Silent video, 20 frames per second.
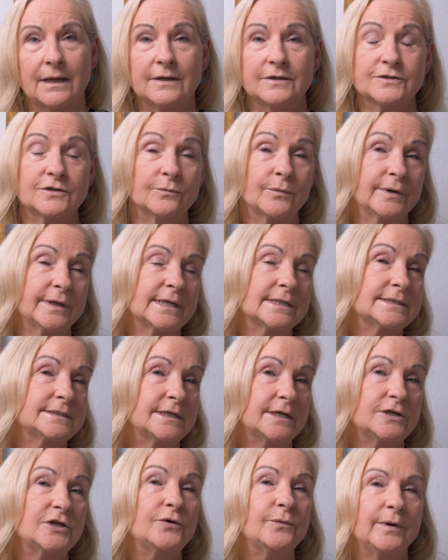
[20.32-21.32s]
So we're
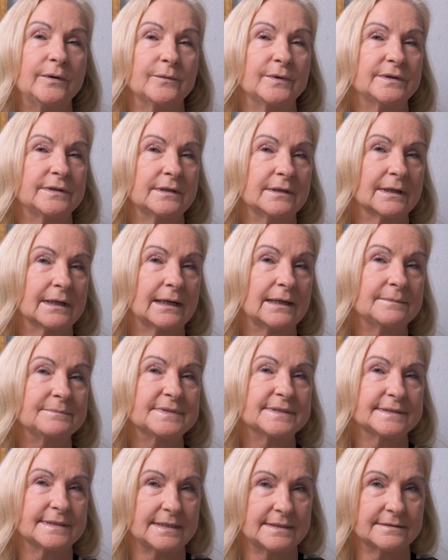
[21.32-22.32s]
continuing with the
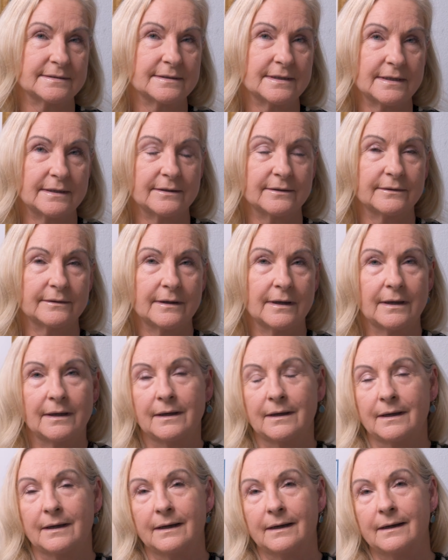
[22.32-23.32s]
eclipse season here
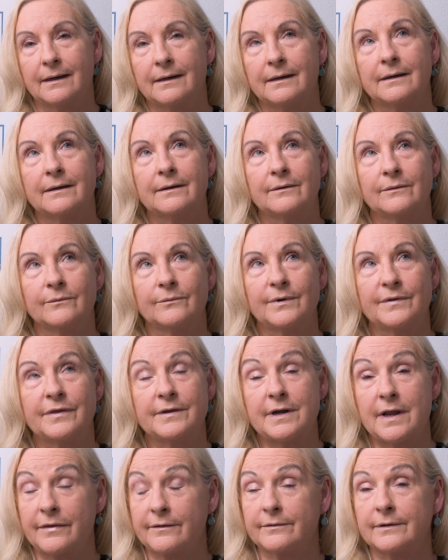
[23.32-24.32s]
with
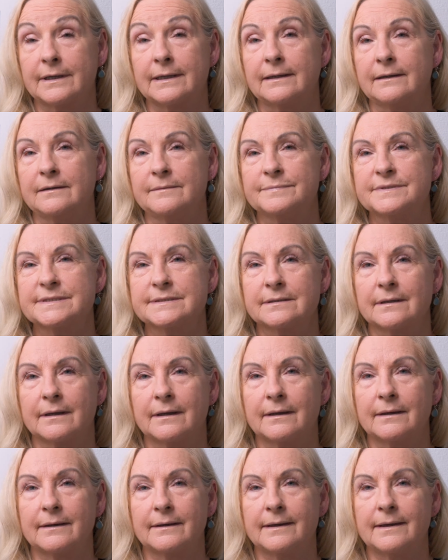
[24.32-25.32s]
another eclipse
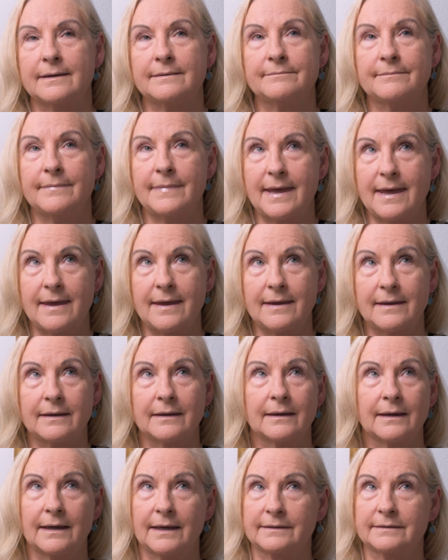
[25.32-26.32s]
in May,
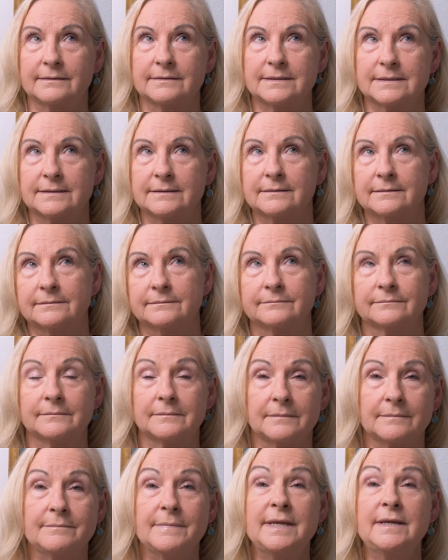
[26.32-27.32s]
at the
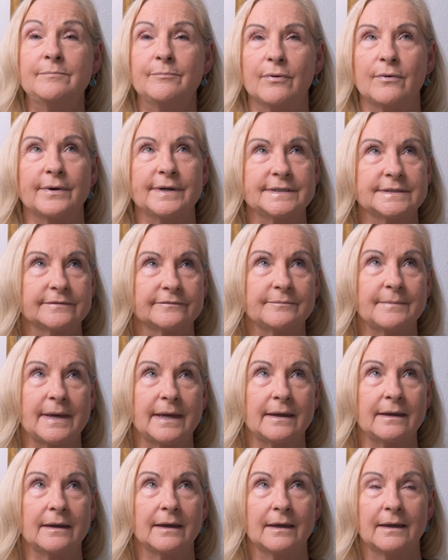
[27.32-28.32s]
midpoint of
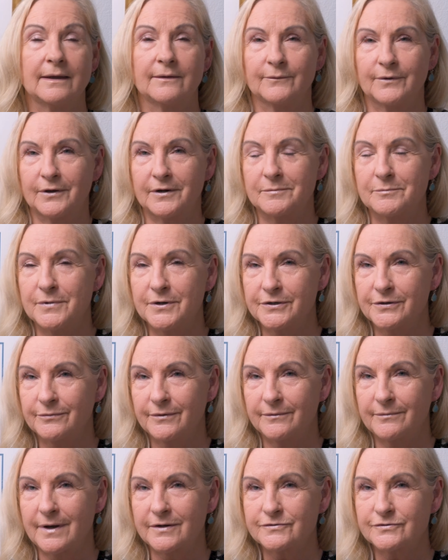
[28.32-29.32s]
May. We've got a
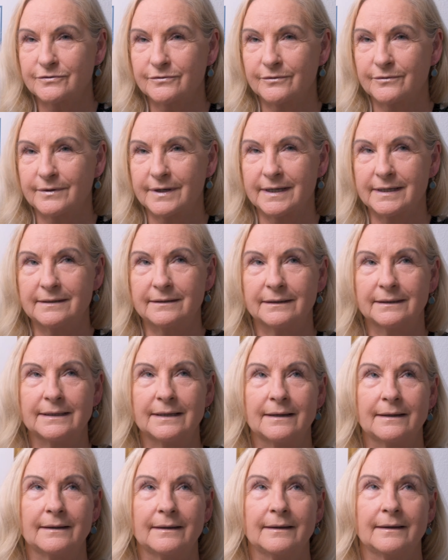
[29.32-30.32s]
Mercury retrograde
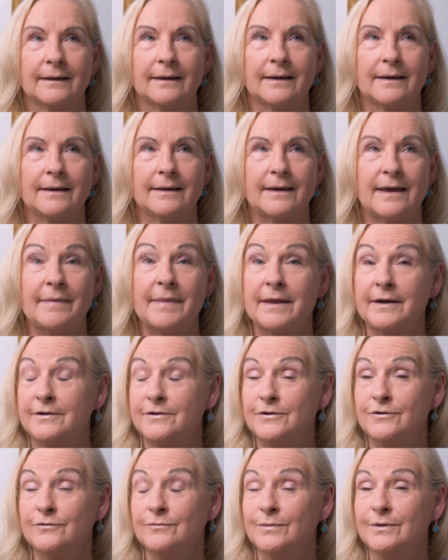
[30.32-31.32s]
and then a
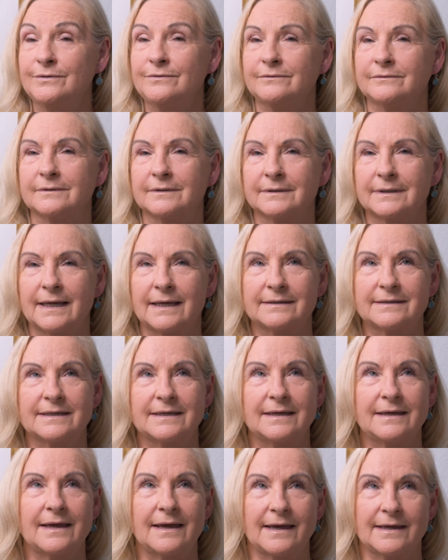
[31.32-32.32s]
new moon at
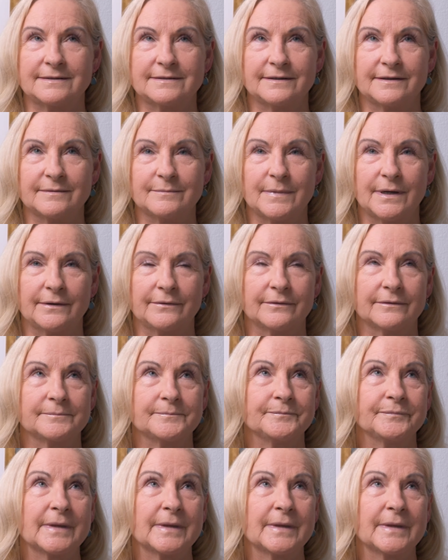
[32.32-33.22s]
the end of the month.